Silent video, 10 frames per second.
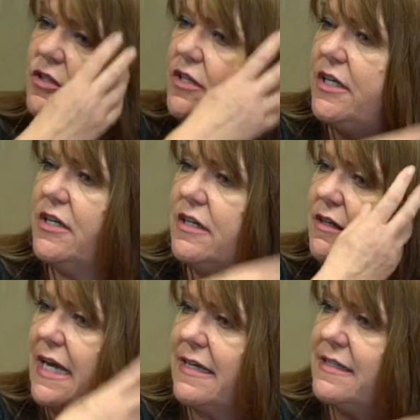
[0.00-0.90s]
they can
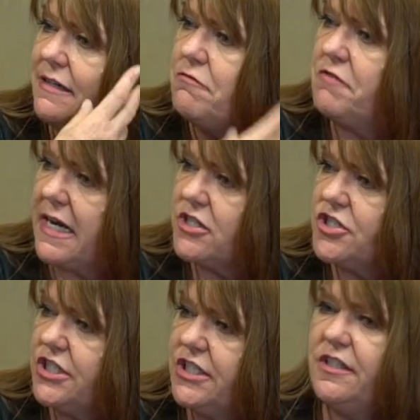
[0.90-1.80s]
get
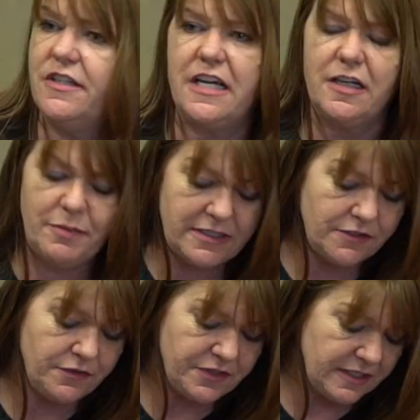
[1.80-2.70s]
infection, there can be
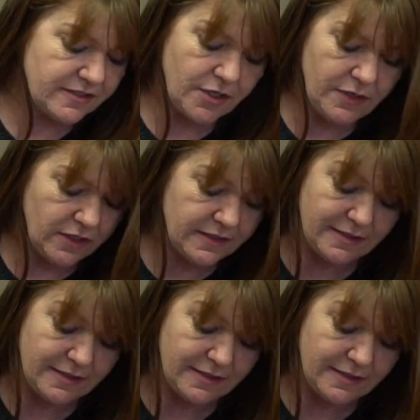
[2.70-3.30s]
different things going on.